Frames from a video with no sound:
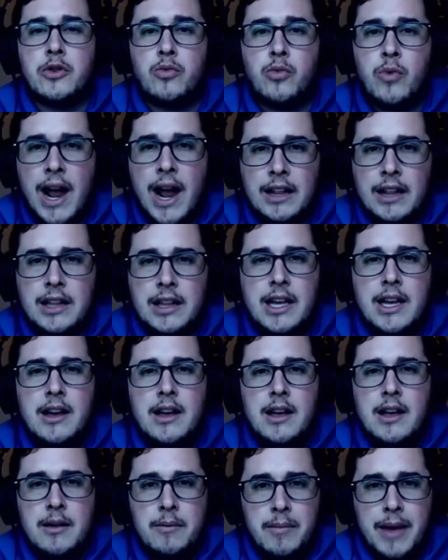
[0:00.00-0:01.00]
directly
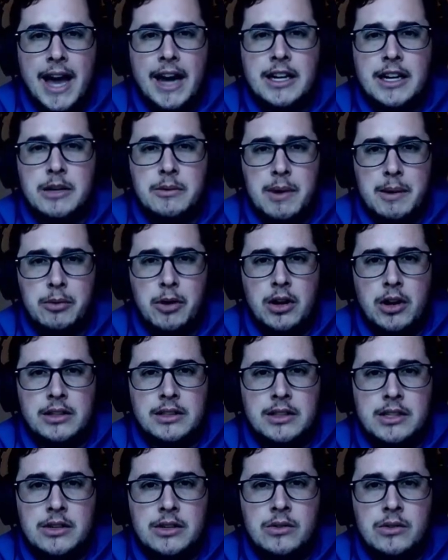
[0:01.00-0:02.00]
back to my
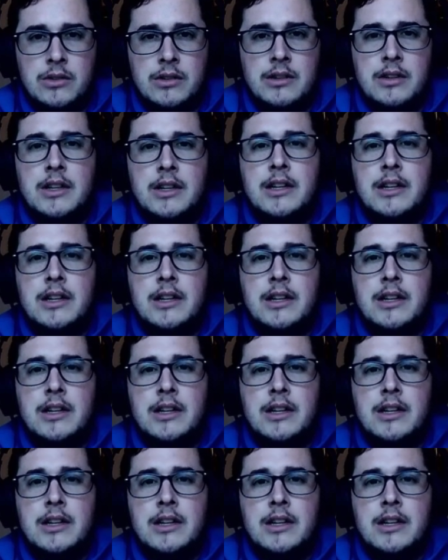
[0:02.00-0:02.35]
prawn suit.